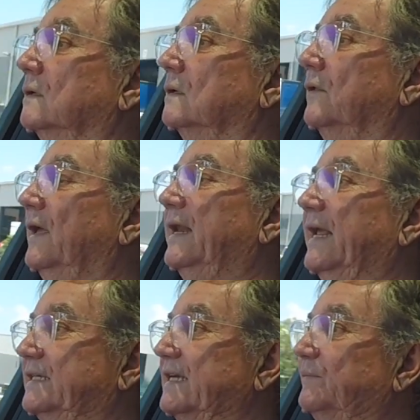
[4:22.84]
That
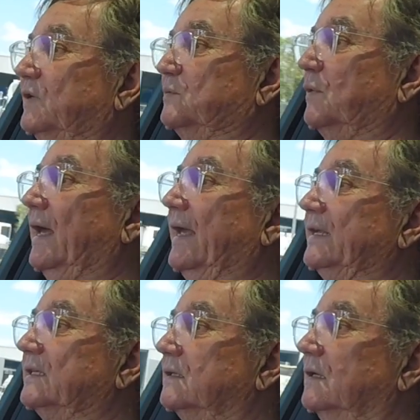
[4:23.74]
heads-up display
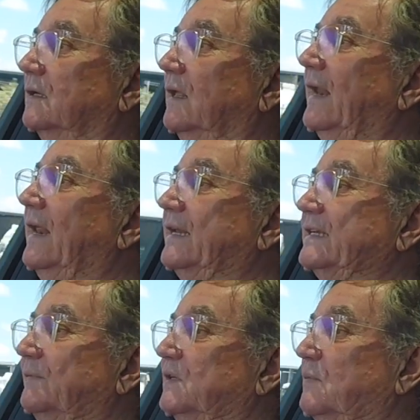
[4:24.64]

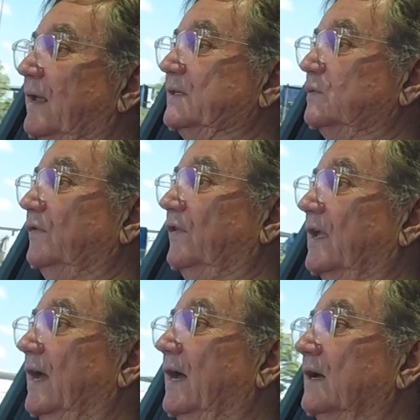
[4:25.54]
is worth the
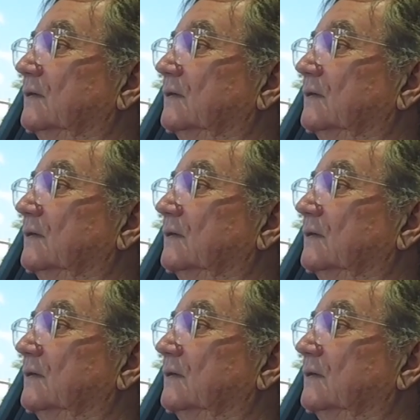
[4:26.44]
car.